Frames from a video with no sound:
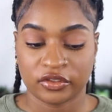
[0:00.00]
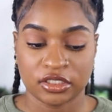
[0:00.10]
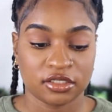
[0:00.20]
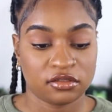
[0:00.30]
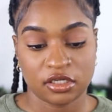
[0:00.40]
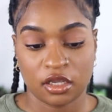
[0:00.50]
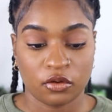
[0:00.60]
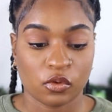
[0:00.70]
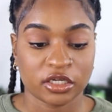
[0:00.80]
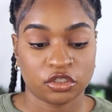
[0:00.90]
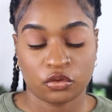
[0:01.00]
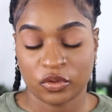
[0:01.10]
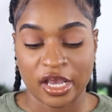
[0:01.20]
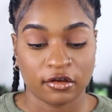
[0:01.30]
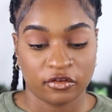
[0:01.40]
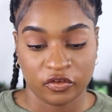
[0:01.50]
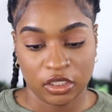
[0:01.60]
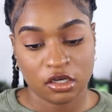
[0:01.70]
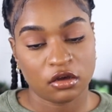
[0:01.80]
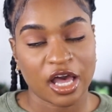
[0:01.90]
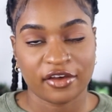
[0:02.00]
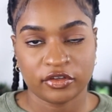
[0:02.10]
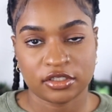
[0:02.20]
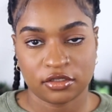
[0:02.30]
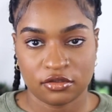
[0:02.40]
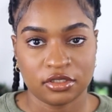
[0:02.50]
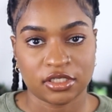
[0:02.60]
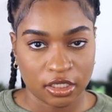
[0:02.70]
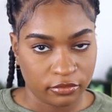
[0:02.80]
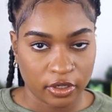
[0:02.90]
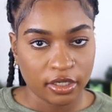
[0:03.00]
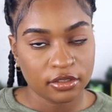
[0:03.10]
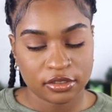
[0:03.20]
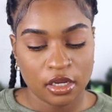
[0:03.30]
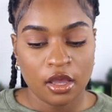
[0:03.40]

to just sit and watch a 3-hour video, obviously you can take breaks,